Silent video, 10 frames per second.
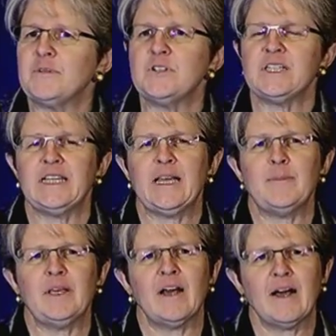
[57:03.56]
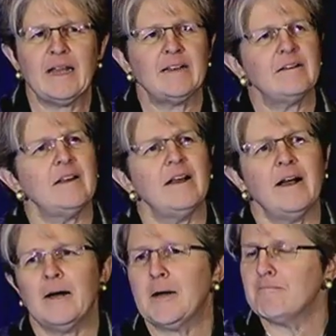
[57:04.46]
using the API.
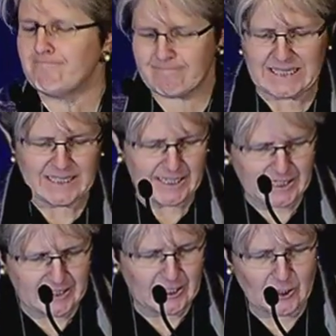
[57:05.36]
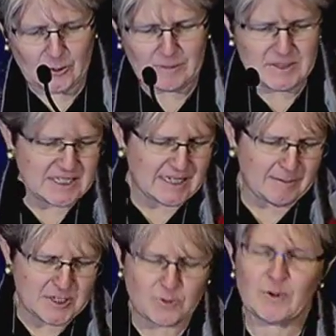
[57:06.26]
Um, you know, I'm just I'm just